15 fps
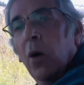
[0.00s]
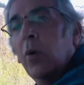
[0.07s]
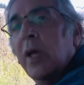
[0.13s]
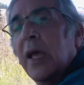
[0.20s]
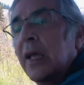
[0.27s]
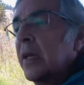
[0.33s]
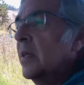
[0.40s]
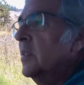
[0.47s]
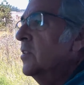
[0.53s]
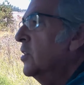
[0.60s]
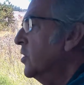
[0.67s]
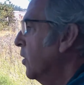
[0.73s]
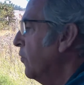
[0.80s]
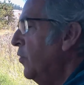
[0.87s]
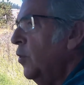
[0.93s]
Okay,
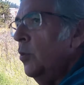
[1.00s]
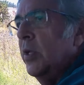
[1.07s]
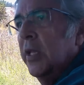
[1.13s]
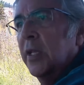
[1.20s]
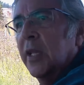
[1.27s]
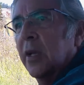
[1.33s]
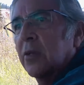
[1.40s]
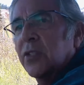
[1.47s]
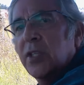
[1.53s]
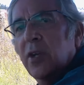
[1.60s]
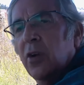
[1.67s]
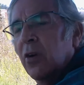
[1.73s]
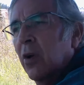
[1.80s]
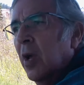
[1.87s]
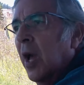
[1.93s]
just a few details
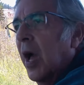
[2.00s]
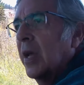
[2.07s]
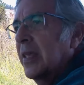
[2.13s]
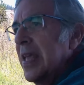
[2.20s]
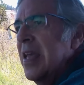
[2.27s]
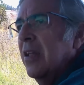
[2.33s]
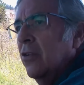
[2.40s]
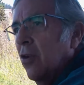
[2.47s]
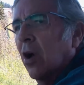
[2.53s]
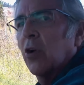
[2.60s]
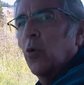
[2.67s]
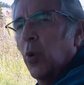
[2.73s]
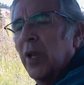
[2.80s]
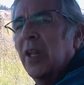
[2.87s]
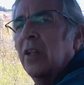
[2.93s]
here. Again,
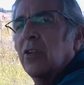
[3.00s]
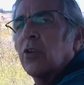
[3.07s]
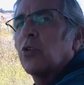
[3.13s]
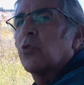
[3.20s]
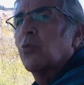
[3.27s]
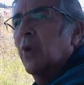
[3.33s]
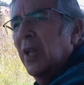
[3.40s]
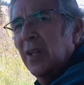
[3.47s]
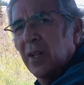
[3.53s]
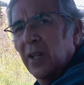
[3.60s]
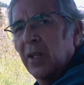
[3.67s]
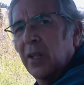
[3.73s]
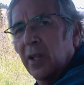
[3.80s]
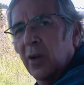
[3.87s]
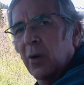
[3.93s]
not going into great
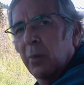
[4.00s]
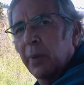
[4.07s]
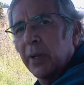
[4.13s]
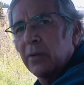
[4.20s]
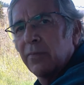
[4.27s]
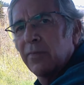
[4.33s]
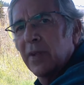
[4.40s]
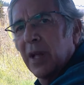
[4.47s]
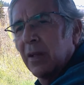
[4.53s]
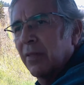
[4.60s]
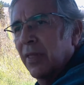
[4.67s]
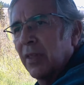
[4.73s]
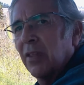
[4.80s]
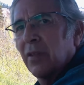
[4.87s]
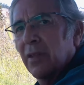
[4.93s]
detail, but I
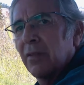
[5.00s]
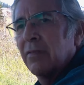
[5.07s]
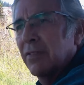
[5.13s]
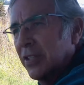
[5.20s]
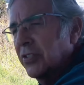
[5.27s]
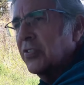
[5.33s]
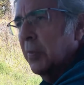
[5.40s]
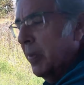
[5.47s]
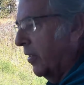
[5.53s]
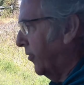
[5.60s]
think just the